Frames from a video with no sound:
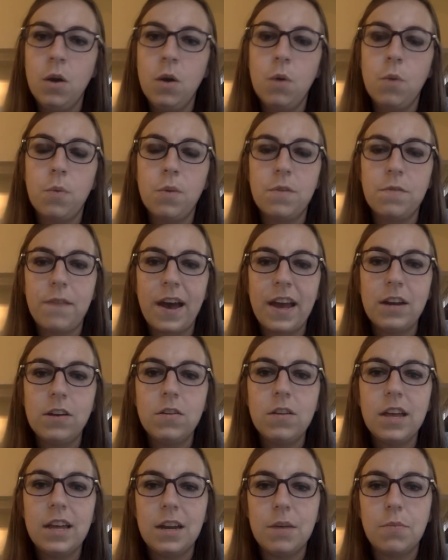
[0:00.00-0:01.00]
One
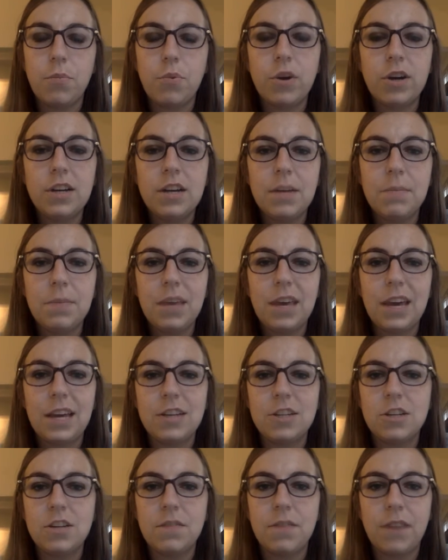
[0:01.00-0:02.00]
final and important
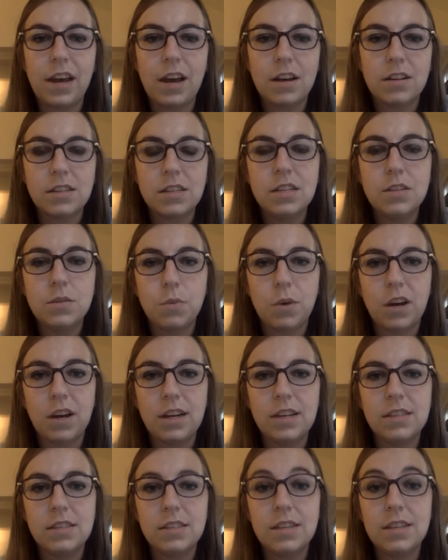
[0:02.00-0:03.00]
implication of Vygotsky's work
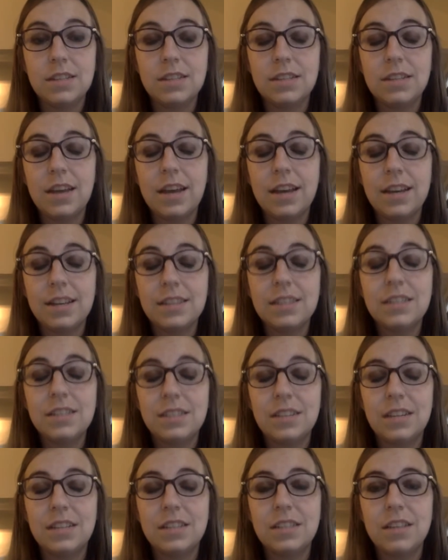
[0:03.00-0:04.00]
is the
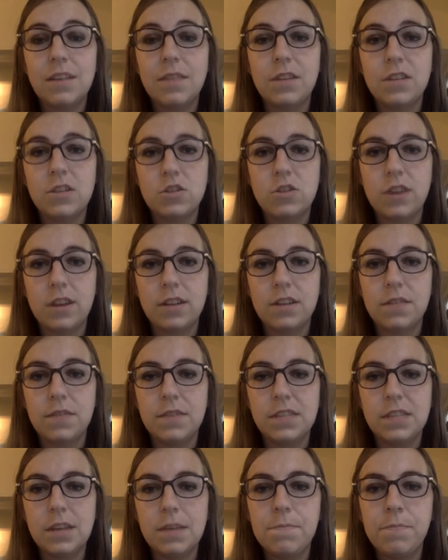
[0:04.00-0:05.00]
existence of
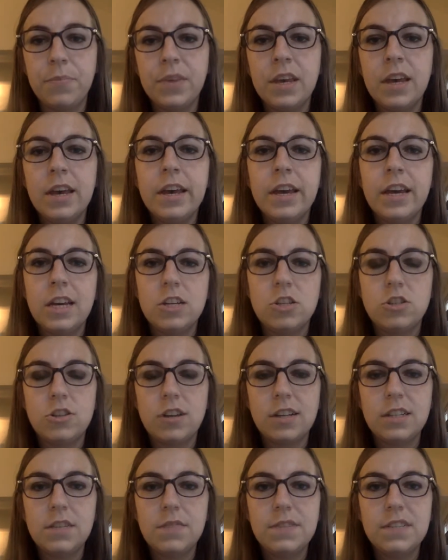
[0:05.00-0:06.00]
constructivism.
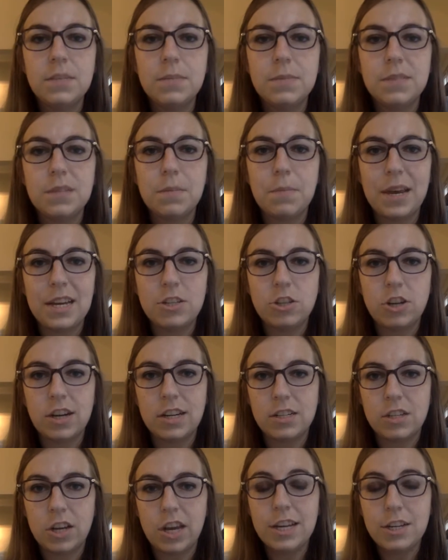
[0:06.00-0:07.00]
Constructivism is a major
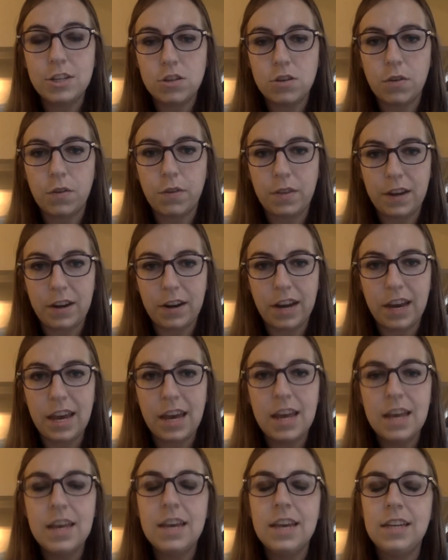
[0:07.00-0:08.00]
educational theory,
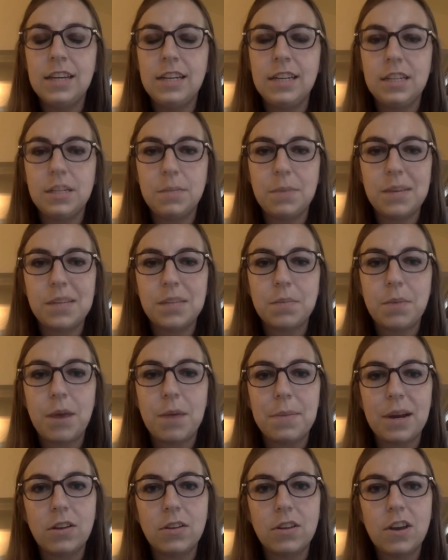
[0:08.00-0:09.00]
and it is based
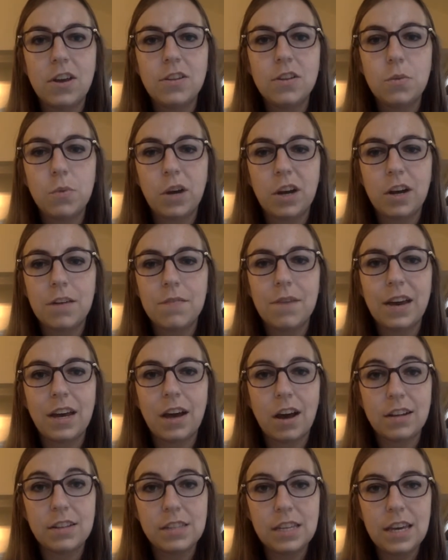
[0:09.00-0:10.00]
primarily on the work of
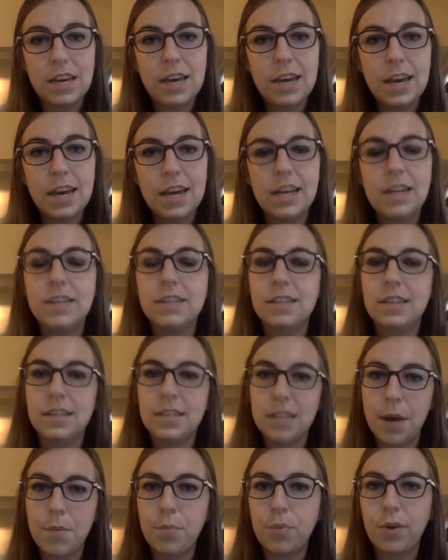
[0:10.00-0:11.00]
Vygotsky and his
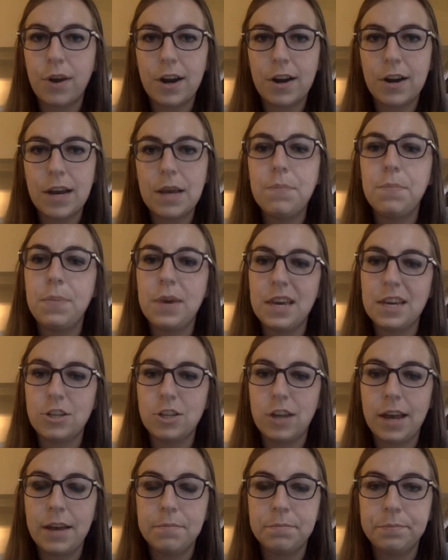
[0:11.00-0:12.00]
contemporary
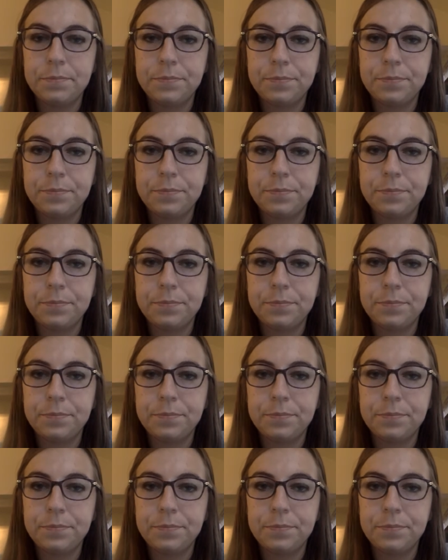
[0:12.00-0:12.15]
Piaget.